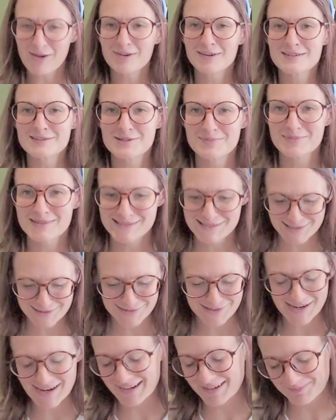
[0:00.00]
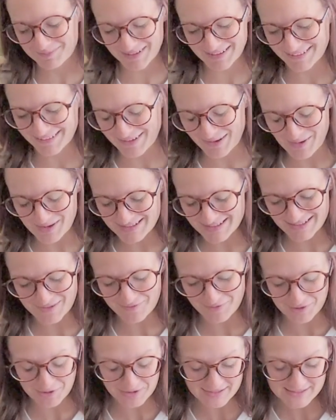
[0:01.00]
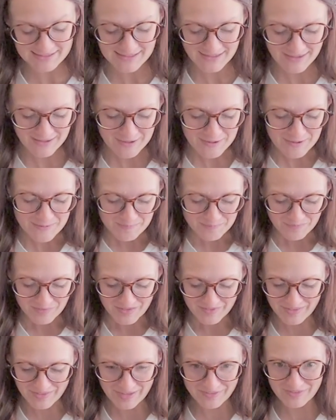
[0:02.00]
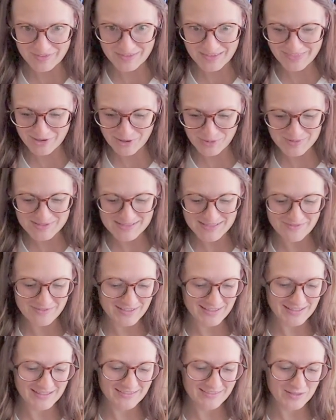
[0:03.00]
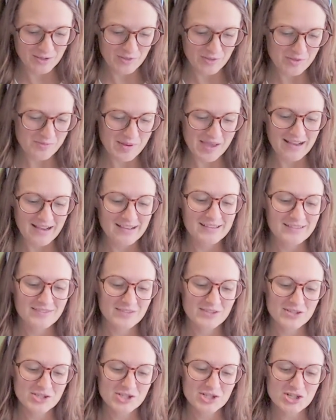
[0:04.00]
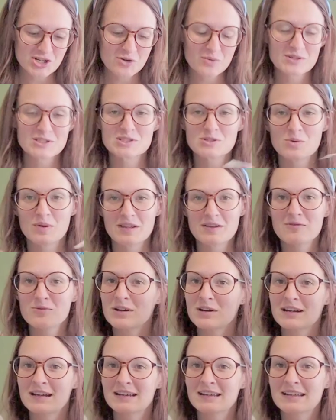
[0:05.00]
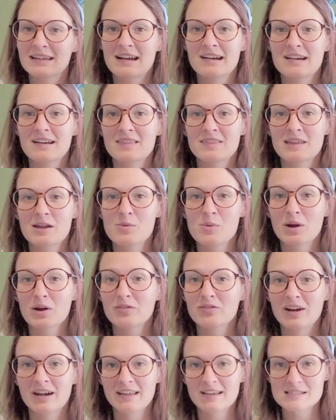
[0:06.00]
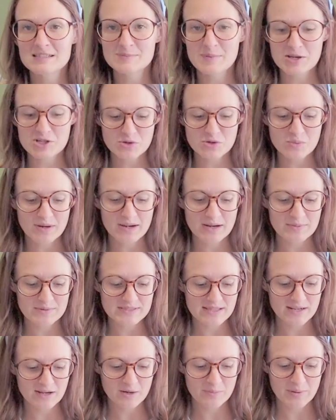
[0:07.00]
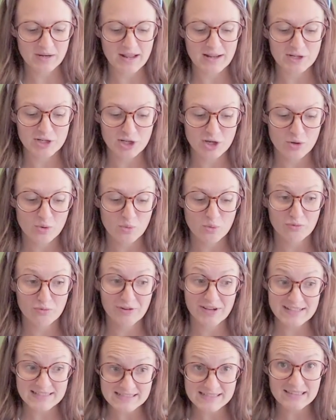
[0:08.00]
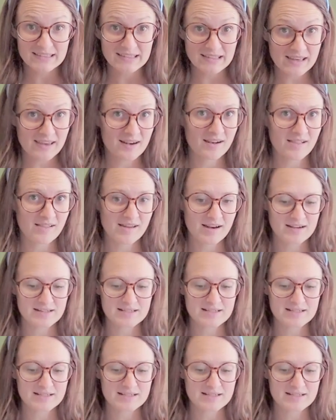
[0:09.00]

because they're missing a ride. I'm like, no, I didn't even notice that there was even anything on the back. This shirt was $24.99. They weren't running a special when I was there, but I know recently and a lot of